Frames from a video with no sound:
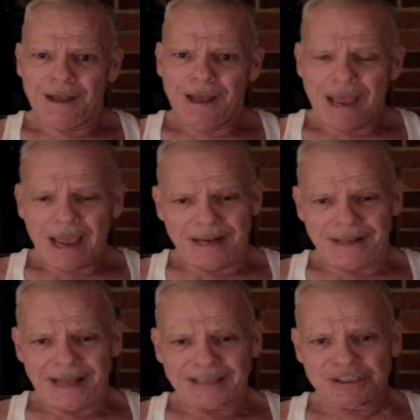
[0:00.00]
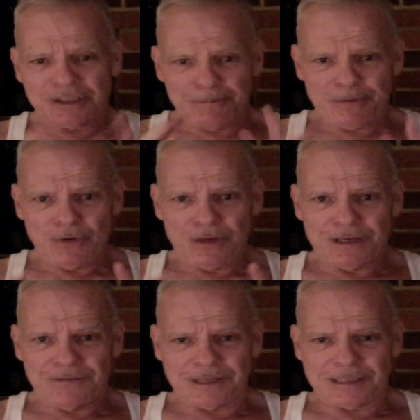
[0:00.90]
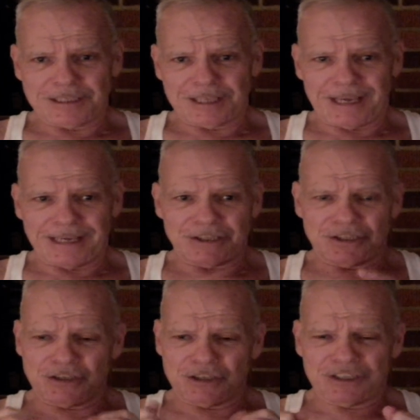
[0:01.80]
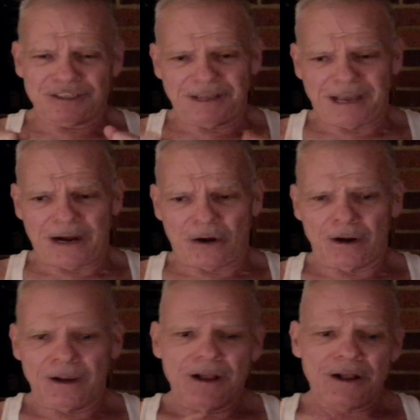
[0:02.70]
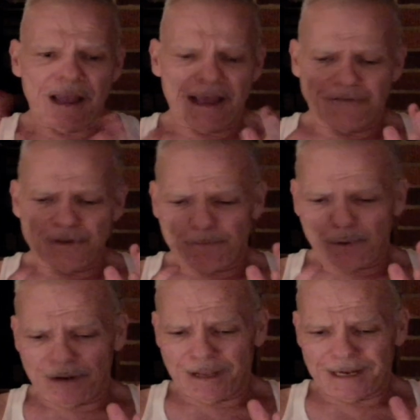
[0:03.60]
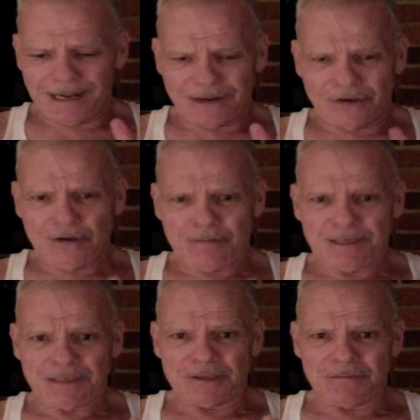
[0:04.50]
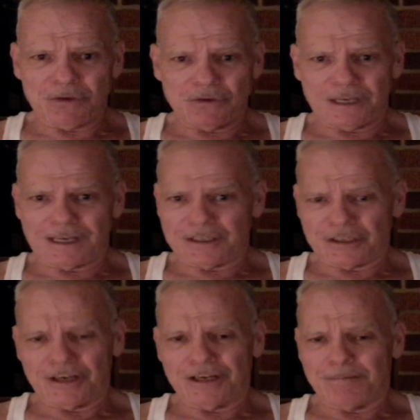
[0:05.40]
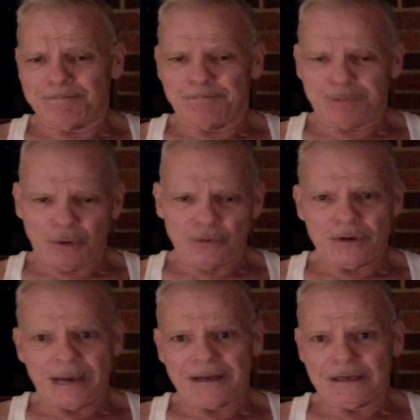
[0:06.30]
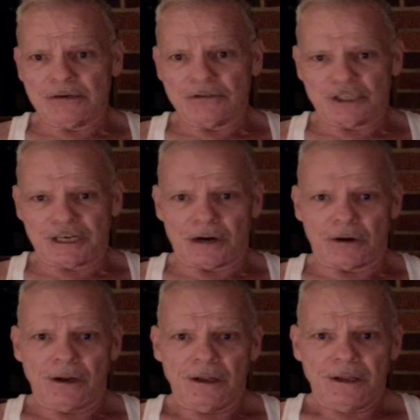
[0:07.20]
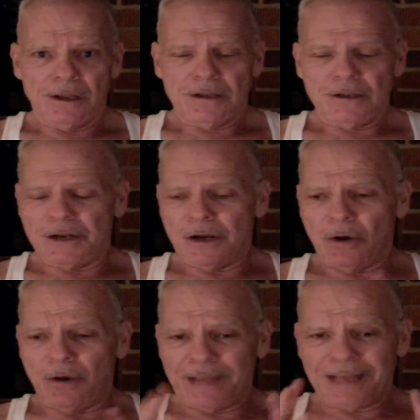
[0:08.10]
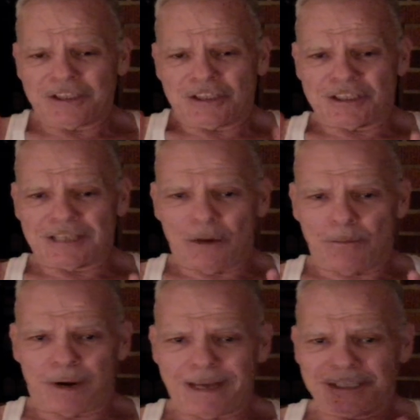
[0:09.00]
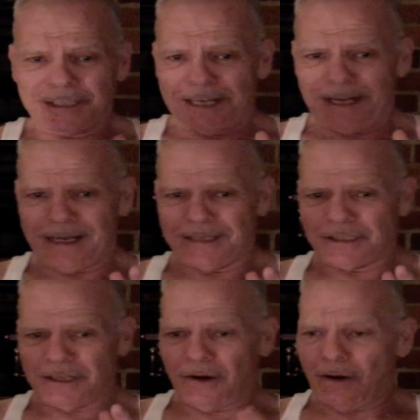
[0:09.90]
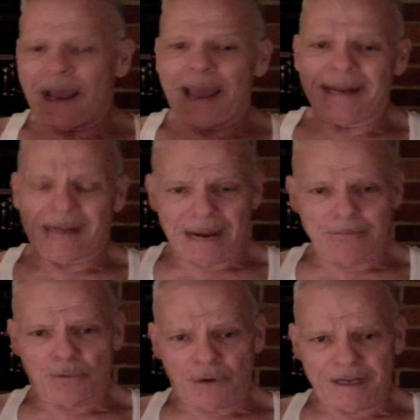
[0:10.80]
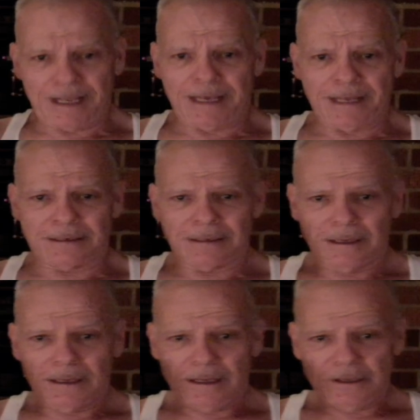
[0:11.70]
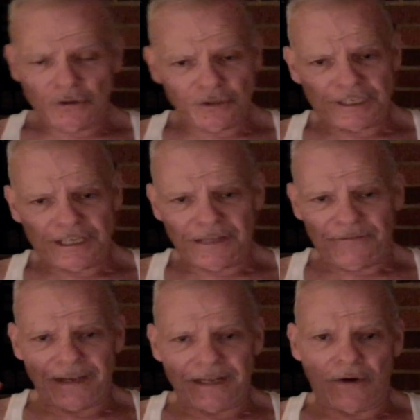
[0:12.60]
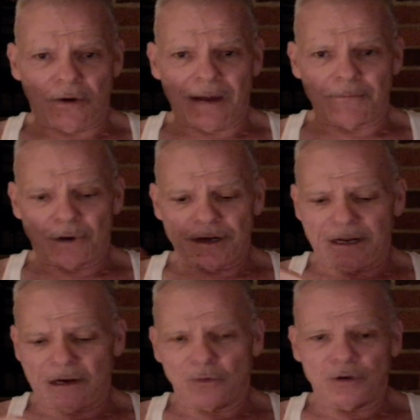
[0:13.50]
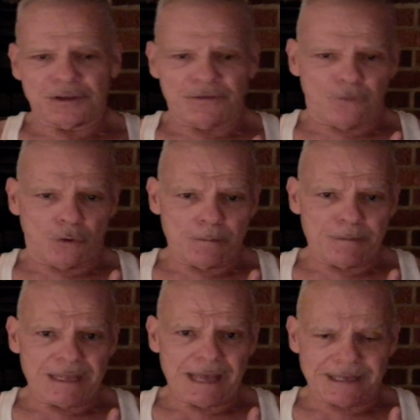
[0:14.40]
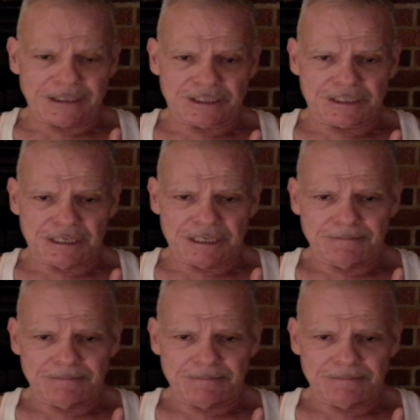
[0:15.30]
And that's the beauty of this thing. It's just there. If you put in a good piece of music, it's going to blow you out of your chair. That's just how Bryston is, And I'm running it. You'll see in the video, I'm running it with a 4BST